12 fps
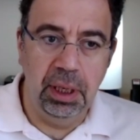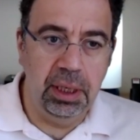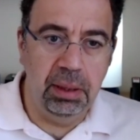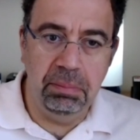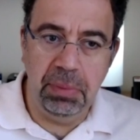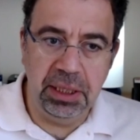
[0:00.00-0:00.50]
an
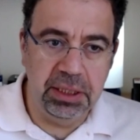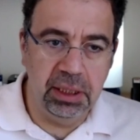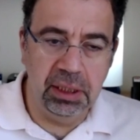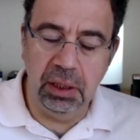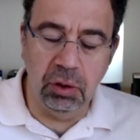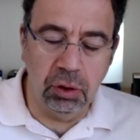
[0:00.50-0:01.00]

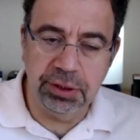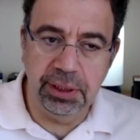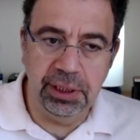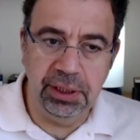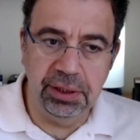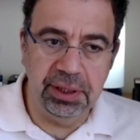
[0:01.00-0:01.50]
amazingly
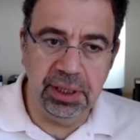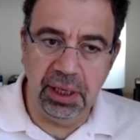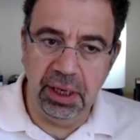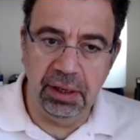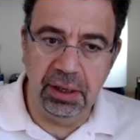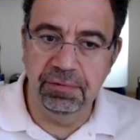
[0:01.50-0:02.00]
costly year and a
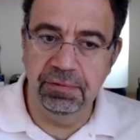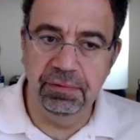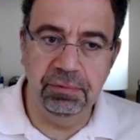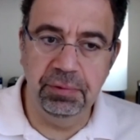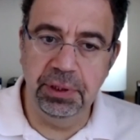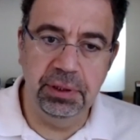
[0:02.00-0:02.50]
half
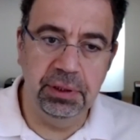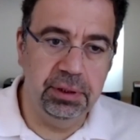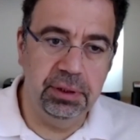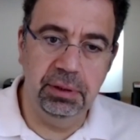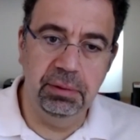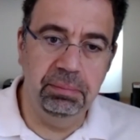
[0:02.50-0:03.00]
with
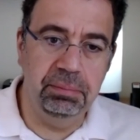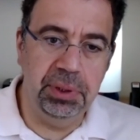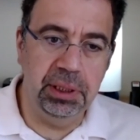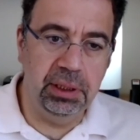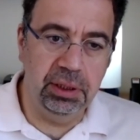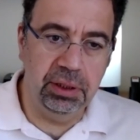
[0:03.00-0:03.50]

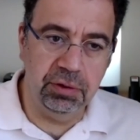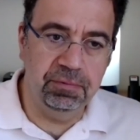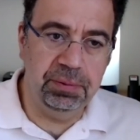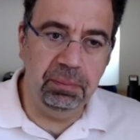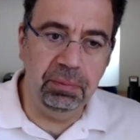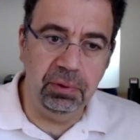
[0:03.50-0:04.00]
millions of
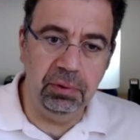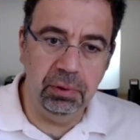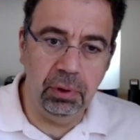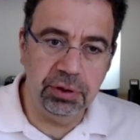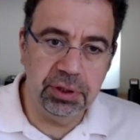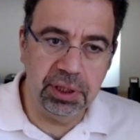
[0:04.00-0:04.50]
people who
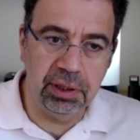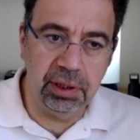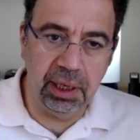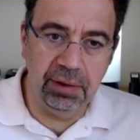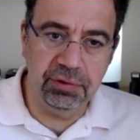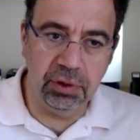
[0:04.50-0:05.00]
lost their
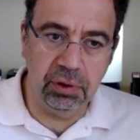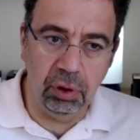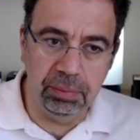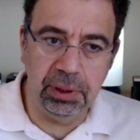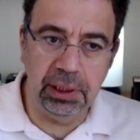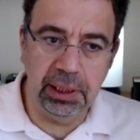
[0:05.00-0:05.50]
lives
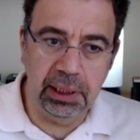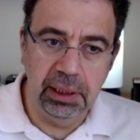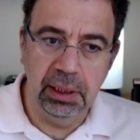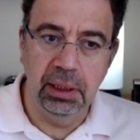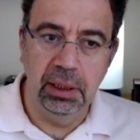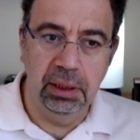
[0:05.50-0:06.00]
globally,
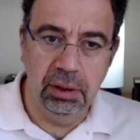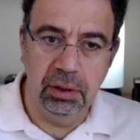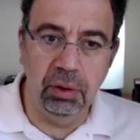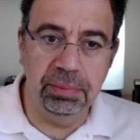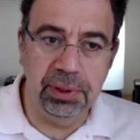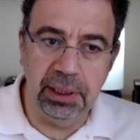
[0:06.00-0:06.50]

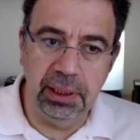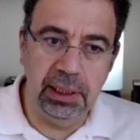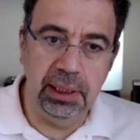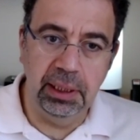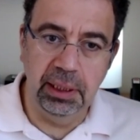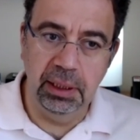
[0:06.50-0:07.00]

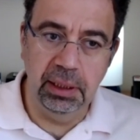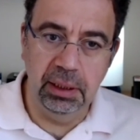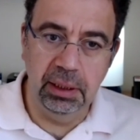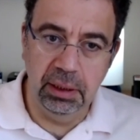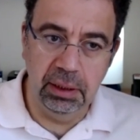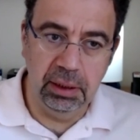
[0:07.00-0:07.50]
completely
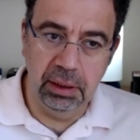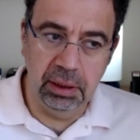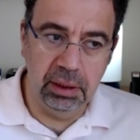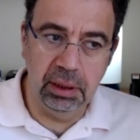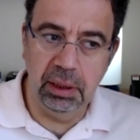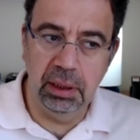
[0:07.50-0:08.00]

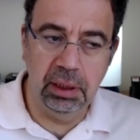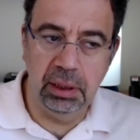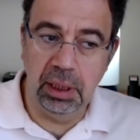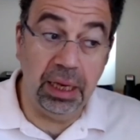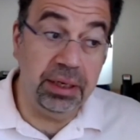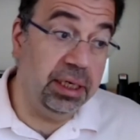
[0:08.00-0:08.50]

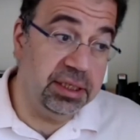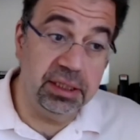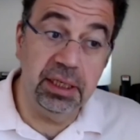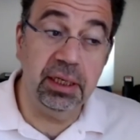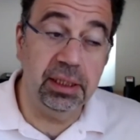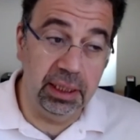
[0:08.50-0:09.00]

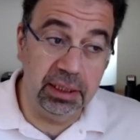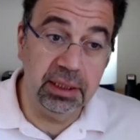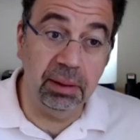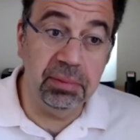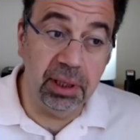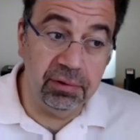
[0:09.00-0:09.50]
unnecessarily at
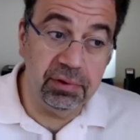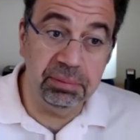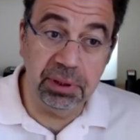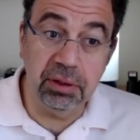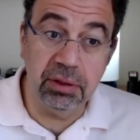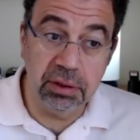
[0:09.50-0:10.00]
some level,
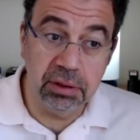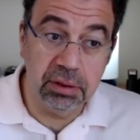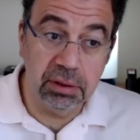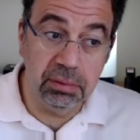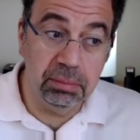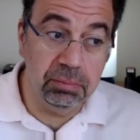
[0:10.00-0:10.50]
because
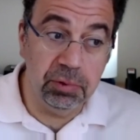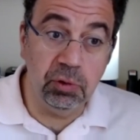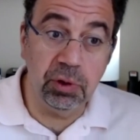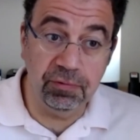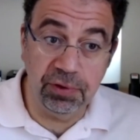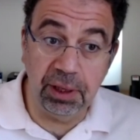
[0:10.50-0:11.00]
we
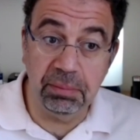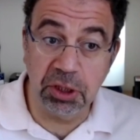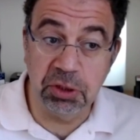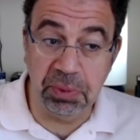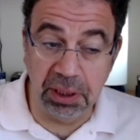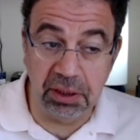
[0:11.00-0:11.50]
could have done
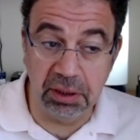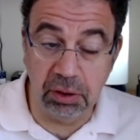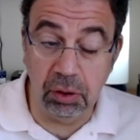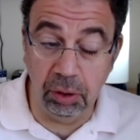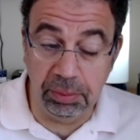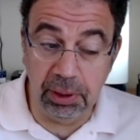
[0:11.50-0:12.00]
much better
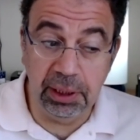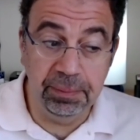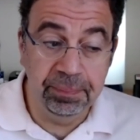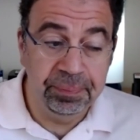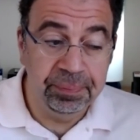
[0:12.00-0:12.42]
globally.